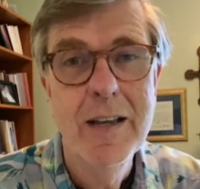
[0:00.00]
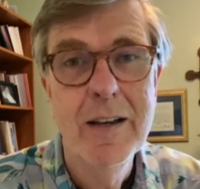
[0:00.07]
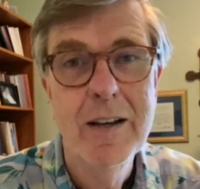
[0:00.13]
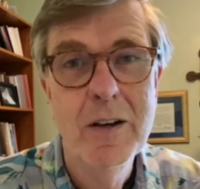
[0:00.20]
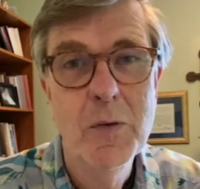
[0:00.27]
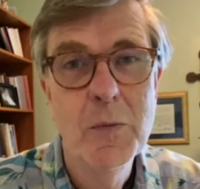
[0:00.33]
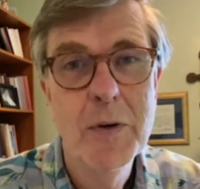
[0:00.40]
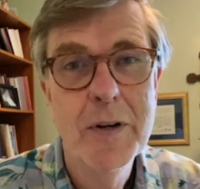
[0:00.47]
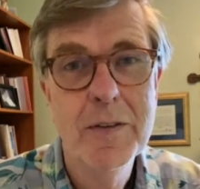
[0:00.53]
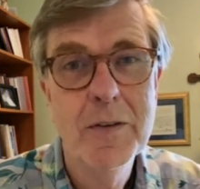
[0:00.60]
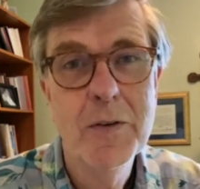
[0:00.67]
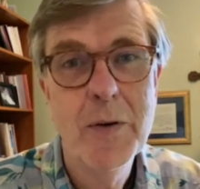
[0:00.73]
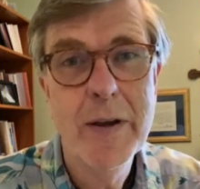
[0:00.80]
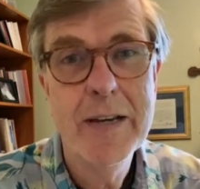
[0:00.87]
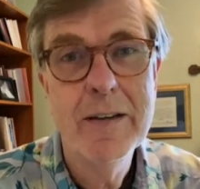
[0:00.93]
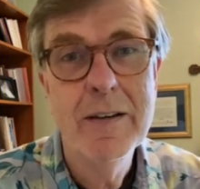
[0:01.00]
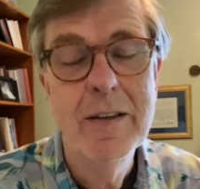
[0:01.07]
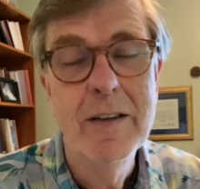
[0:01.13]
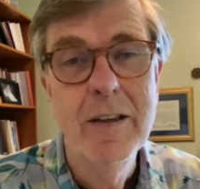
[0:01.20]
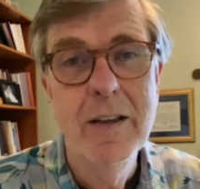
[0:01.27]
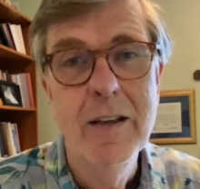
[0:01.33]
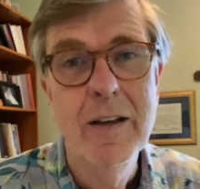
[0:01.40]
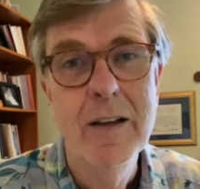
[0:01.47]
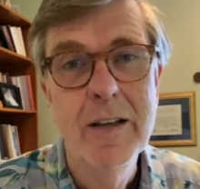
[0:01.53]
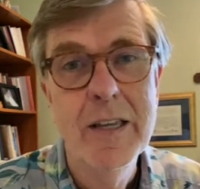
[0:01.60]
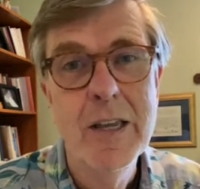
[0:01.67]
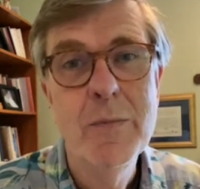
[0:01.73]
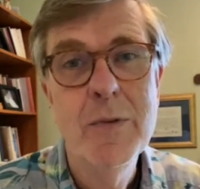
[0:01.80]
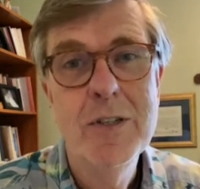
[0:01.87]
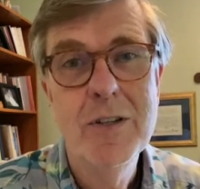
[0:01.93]
One of the great
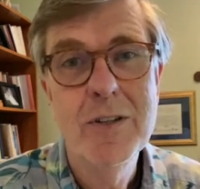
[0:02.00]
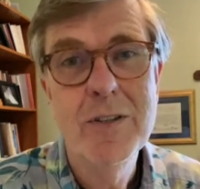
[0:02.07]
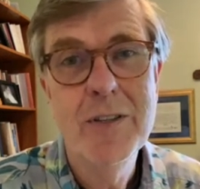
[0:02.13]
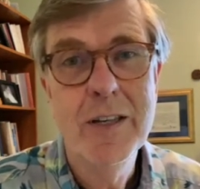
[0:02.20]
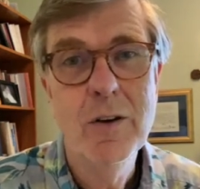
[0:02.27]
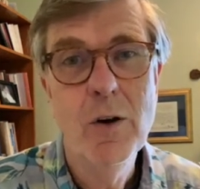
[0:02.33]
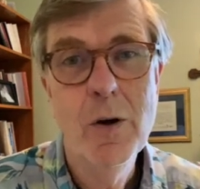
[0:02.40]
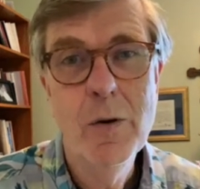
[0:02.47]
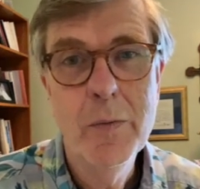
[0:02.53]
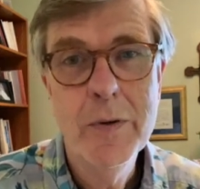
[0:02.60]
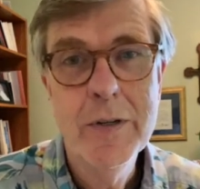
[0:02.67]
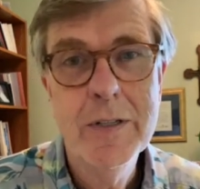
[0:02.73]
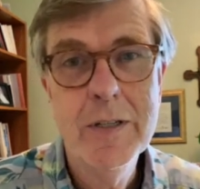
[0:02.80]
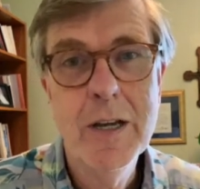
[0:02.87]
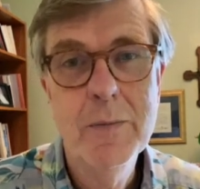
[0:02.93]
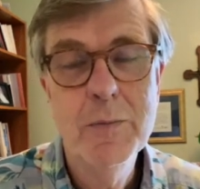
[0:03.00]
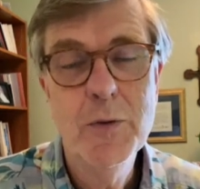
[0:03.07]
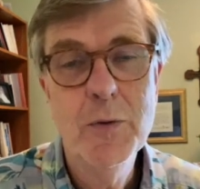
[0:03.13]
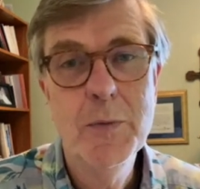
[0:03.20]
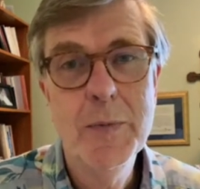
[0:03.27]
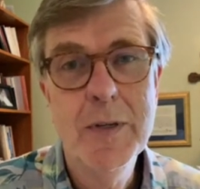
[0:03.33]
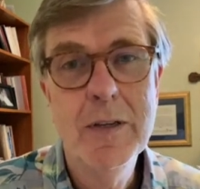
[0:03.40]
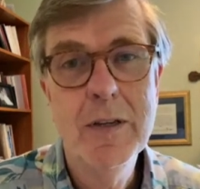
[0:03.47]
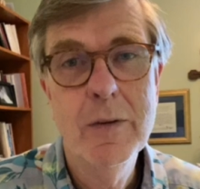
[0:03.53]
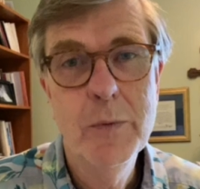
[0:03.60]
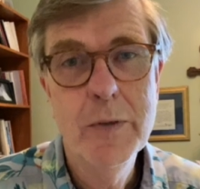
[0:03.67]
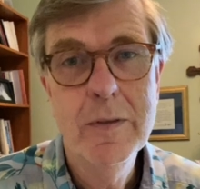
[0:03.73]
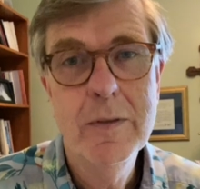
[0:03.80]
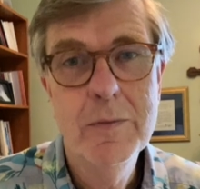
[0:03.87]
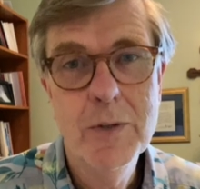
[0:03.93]
images that always comes with me
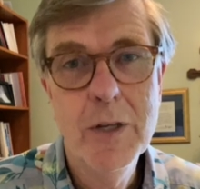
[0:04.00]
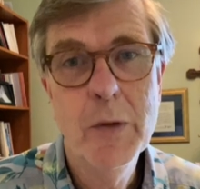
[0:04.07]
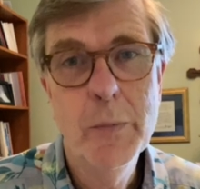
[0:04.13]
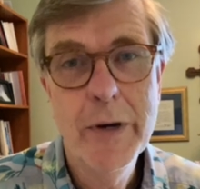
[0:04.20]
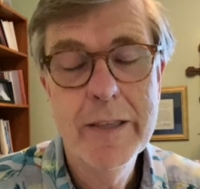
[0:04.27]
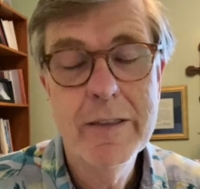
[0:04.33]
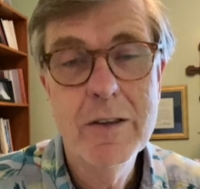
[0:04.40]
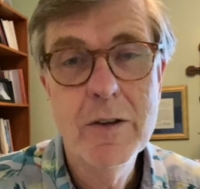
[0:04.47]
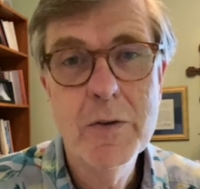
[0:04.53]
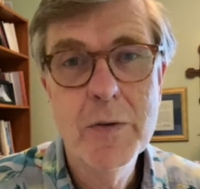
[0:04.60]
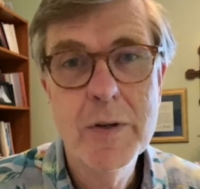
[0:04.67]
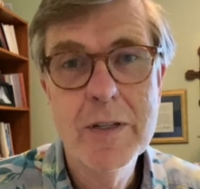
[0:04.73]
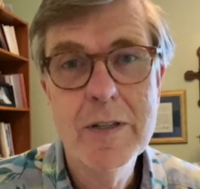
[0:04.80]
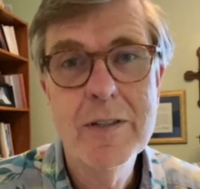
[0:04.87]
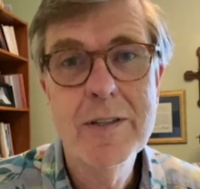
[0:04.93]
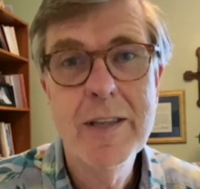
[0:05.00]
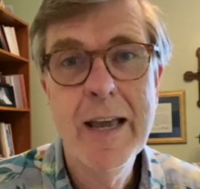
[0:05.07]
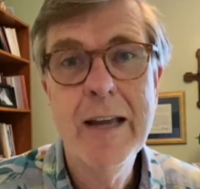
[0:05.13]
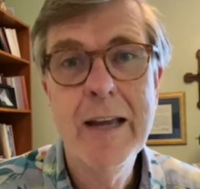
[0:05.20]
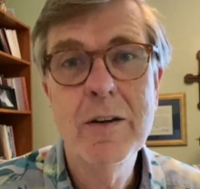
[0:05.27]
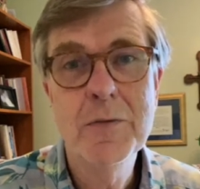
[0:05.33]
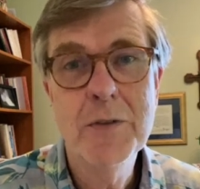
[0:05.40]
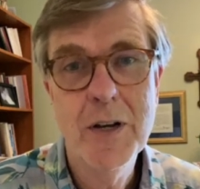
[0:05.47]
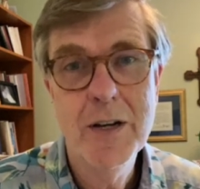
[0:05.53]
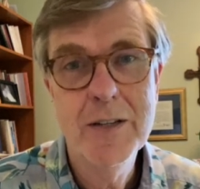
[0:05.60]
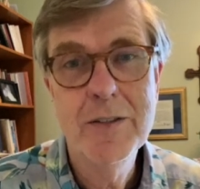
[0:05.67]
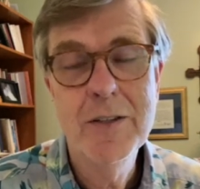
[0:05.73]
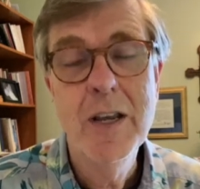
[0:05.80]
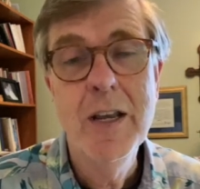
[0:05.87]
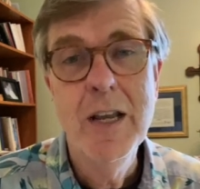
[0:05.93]
with celebrating the Eucharist is that of
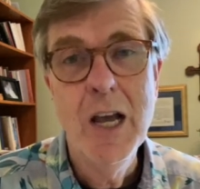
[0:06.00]
God's